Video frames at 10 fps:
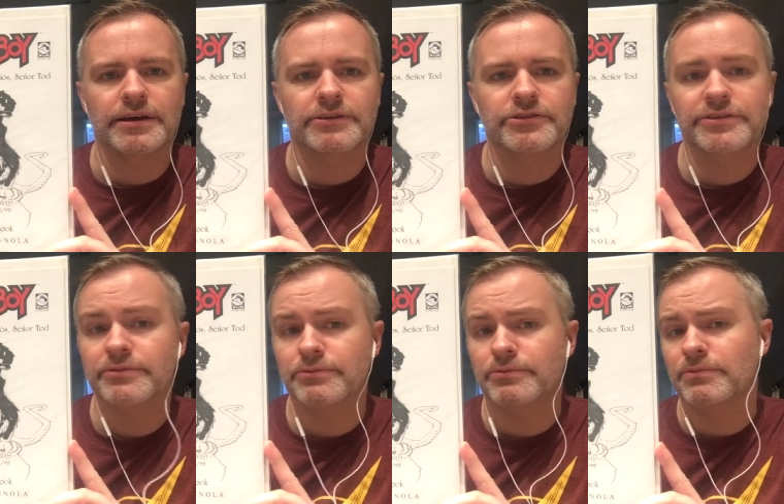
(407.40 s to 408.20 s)
just
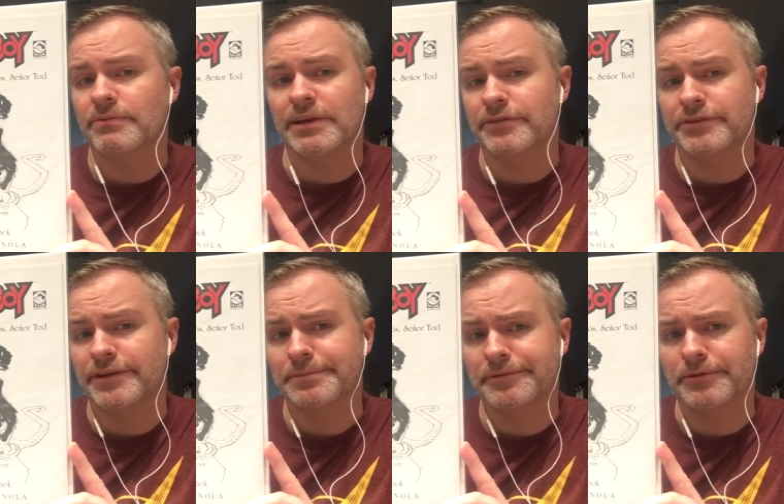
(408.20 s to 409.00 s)
never
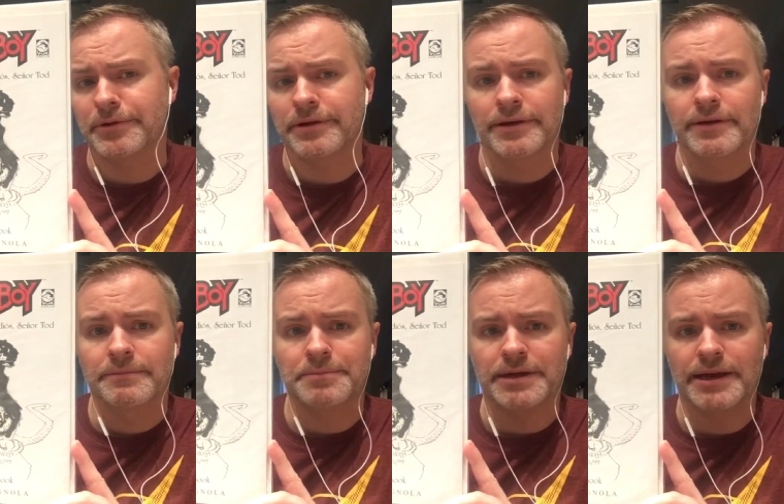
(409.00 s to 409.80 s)
seen it before.
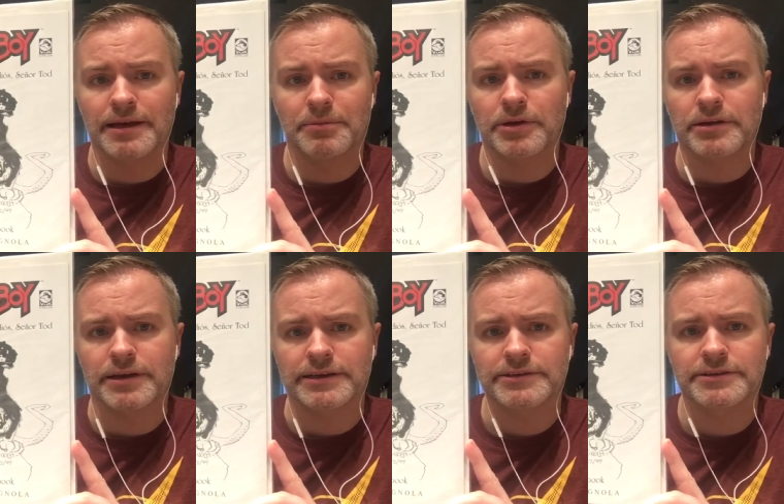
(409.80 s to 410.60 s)
Big Hellboy
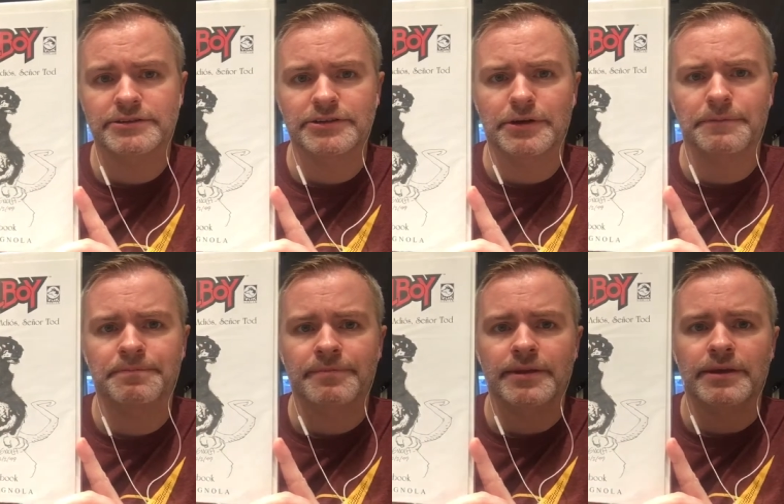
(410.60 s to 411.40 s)
collector. So
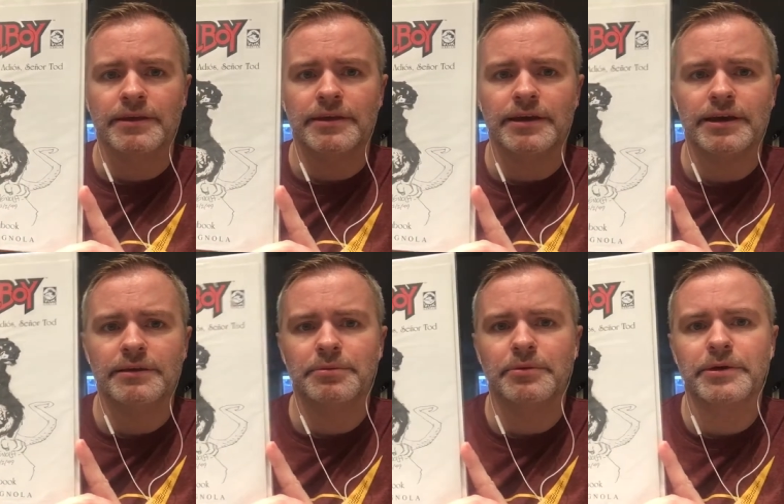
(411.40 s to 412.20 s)

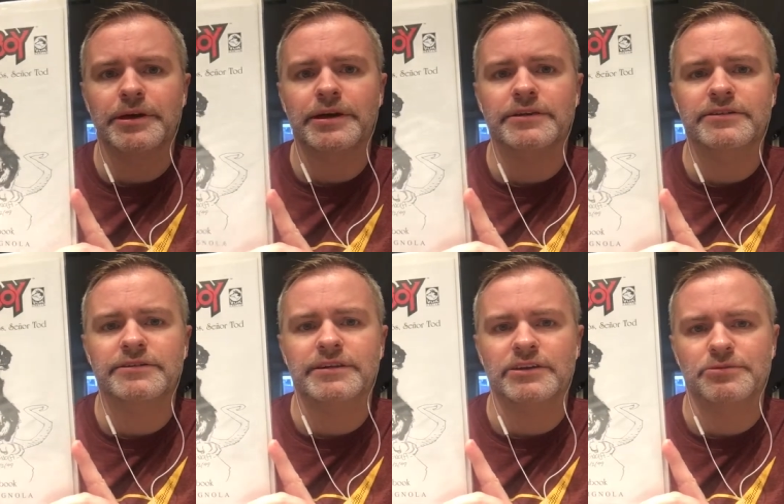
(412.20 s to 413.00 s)
Hellboy
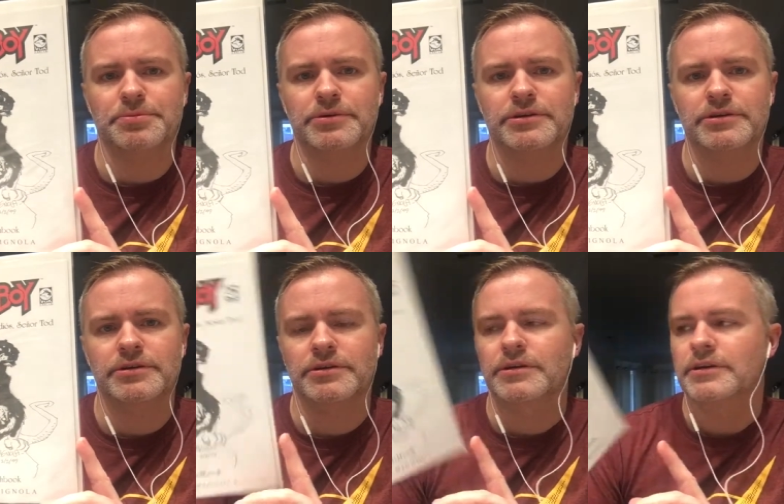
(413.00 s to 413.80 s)
sketchbook
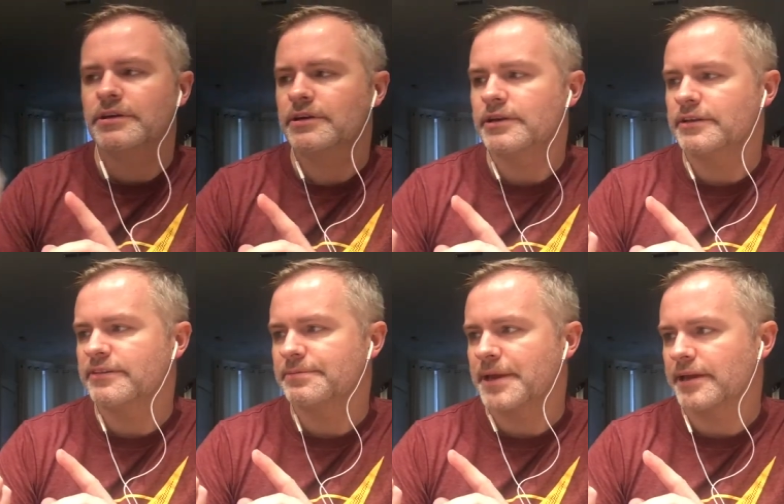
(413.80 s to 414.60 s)
in
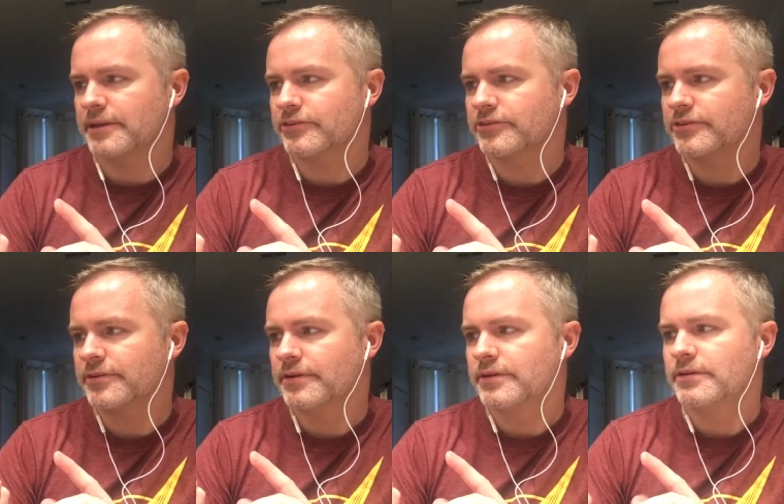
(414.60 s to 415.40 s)
Spanish.
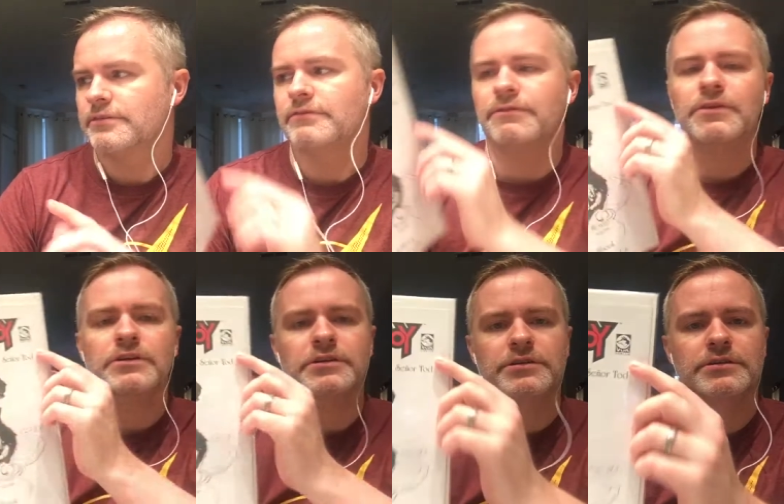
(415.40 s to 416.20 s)

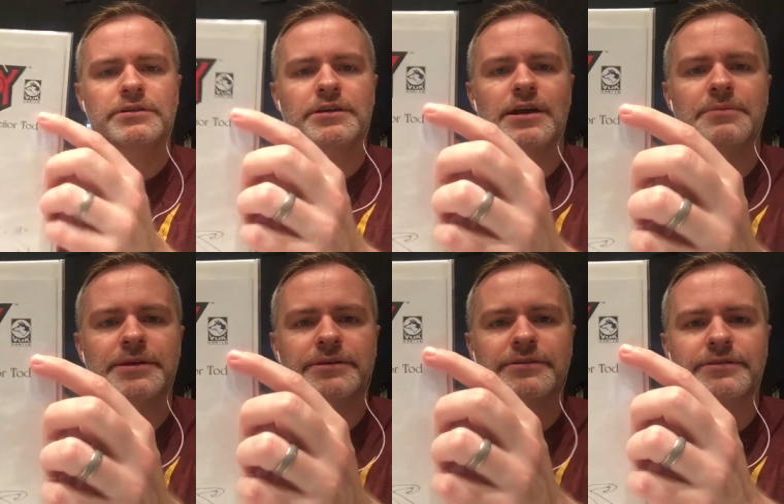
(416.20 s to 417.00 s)
Book
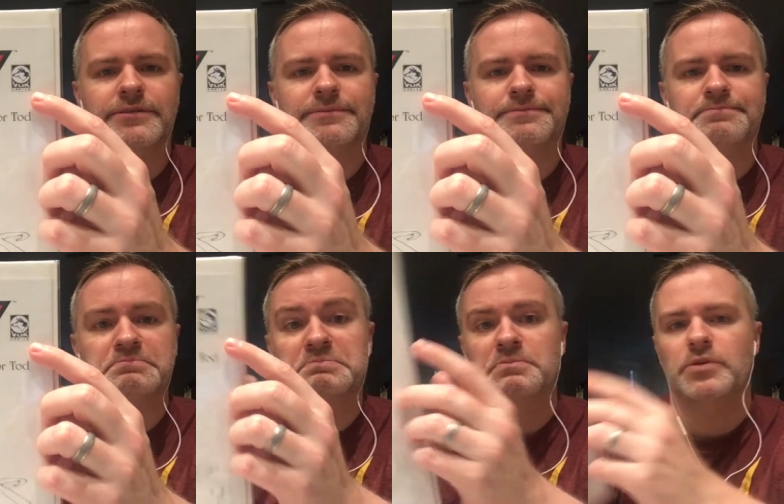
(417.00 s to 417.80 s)
comics,
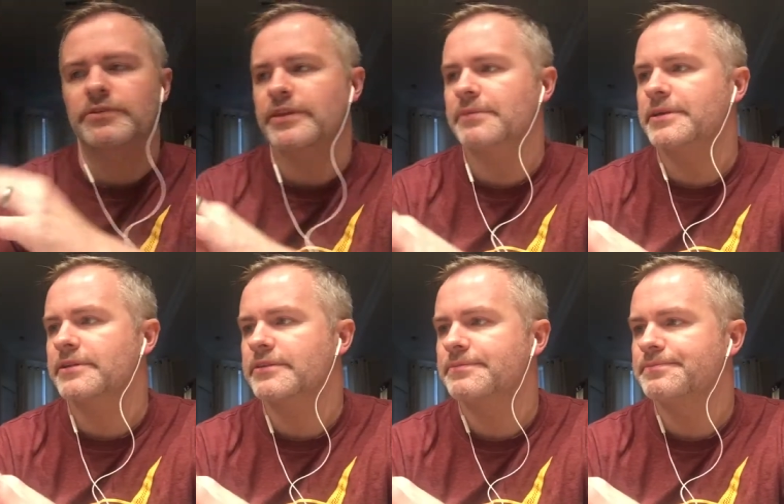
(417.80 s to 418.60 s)
whatever that
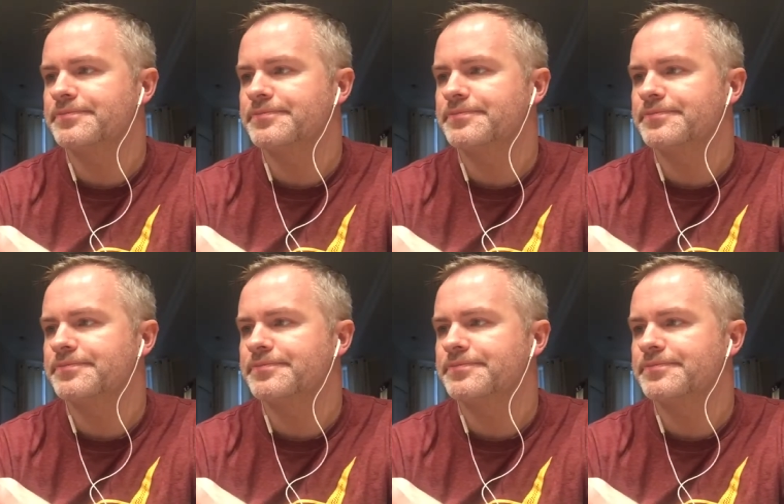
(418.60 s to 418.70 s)
means.